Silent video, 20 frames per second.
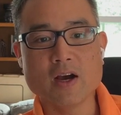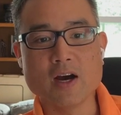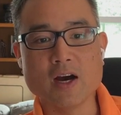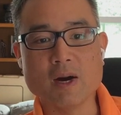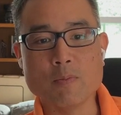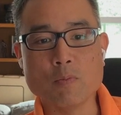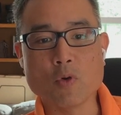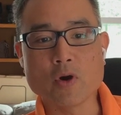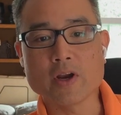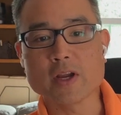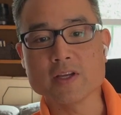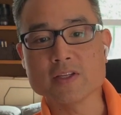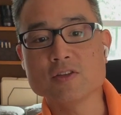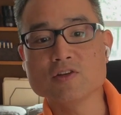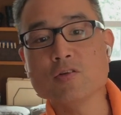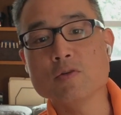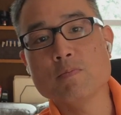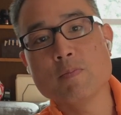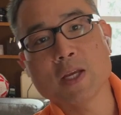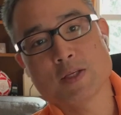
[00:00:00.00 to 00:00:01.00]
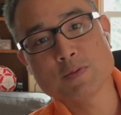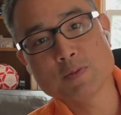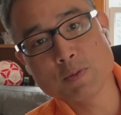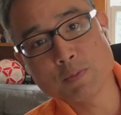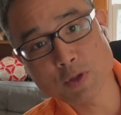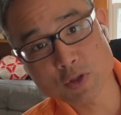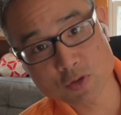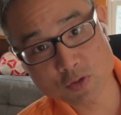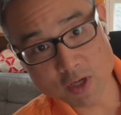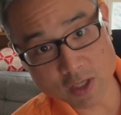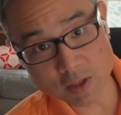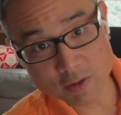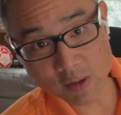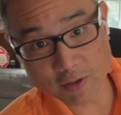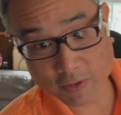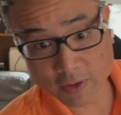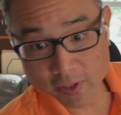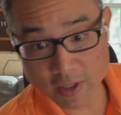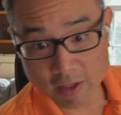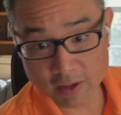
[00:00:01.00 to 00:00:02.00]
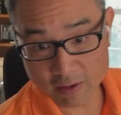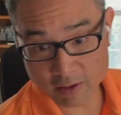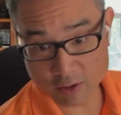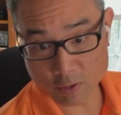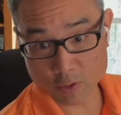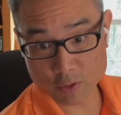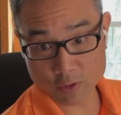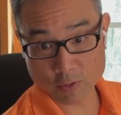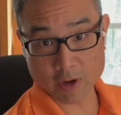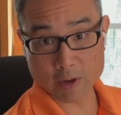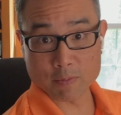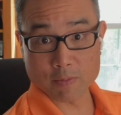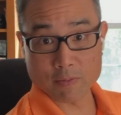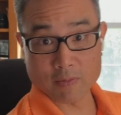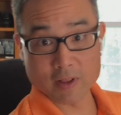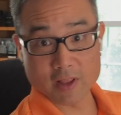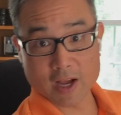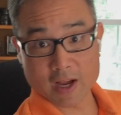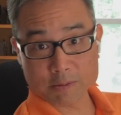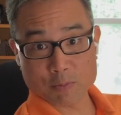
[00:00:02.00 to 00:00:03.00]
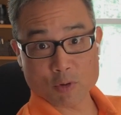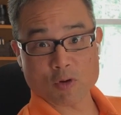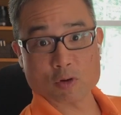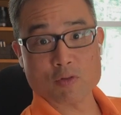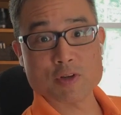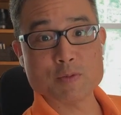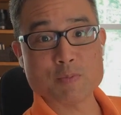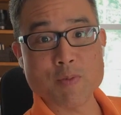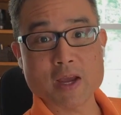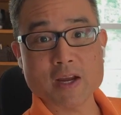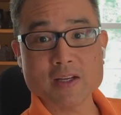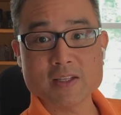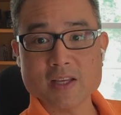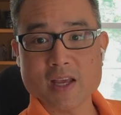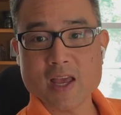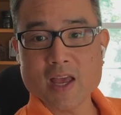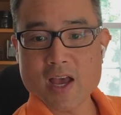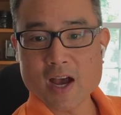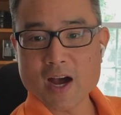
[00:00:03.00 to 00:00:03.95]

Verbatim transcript: Um, wearing a suit makes people treat you differently, you know, with great, a lot more respect.